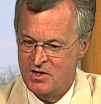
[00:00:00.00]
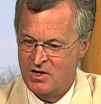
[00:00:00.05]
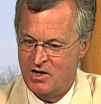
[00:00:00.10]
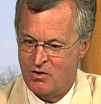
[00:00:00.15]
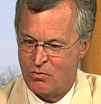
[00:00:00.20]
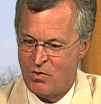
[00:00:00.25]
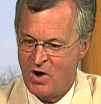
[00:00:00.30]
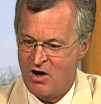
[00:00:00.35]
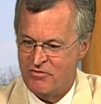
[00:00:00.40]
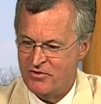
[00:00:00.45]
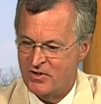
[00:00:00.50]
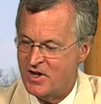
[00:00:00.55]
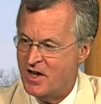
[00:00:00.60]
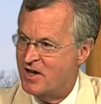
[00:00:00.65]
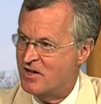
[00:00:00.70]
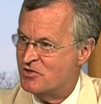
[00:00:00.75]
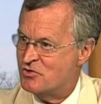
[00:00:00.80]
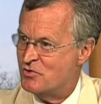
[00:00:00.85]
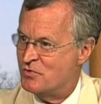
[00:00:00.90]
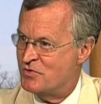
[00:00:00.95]
Ralph
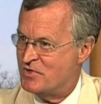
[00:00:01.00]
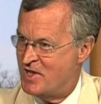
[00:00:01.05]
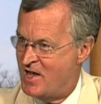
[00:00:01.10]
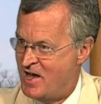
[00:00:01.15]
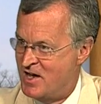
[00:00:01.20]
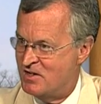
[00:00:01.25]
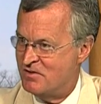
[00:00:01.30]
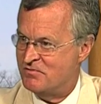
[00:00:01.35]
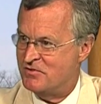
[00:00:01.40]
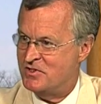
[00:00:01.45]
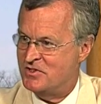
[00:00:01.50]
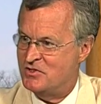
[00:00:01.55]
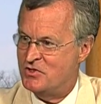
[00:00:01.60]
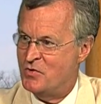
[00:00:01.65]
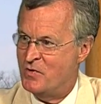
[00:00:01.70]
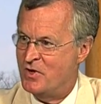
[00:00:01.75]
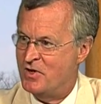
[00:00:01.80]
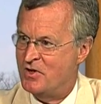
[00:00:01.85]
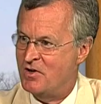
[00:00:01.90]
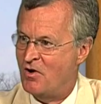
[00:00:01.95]
Akeas, who was the head of the
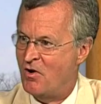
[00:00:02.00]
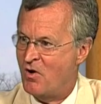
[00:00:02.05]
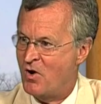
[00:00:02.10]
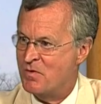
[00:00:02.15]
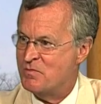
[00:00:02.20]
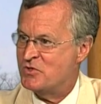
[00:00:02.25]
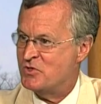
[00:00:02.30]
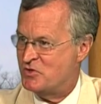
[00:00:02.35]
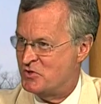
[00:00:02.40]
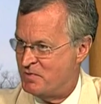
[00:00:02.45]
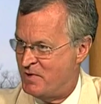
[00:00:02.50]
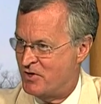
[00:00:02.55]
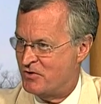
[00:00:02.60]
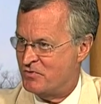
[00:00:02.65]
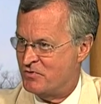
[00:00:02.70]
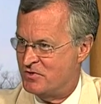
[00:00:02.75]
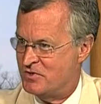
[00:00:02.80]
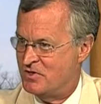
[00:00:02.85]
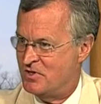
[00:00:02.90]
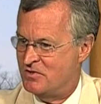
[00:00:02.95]
UN Arms
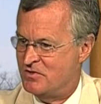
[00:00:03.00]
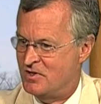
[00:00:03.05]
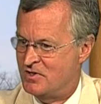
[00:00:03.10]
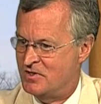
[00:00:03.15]
Inspectorate